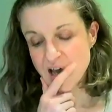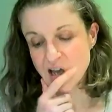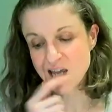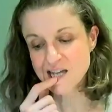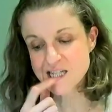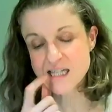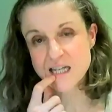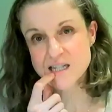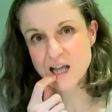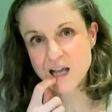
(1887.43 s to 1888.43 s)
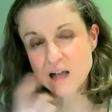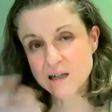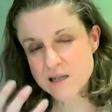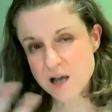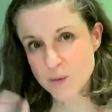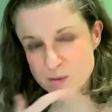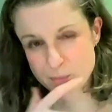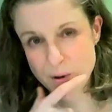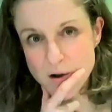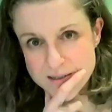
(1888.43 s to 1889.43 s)
against things like Alzheimer's
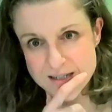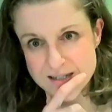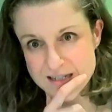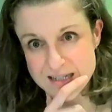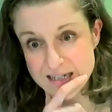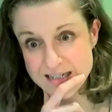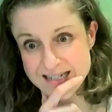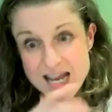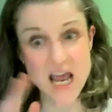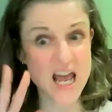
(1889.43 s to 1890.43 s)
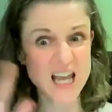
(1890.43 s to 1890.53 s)
and Parkinson's disease.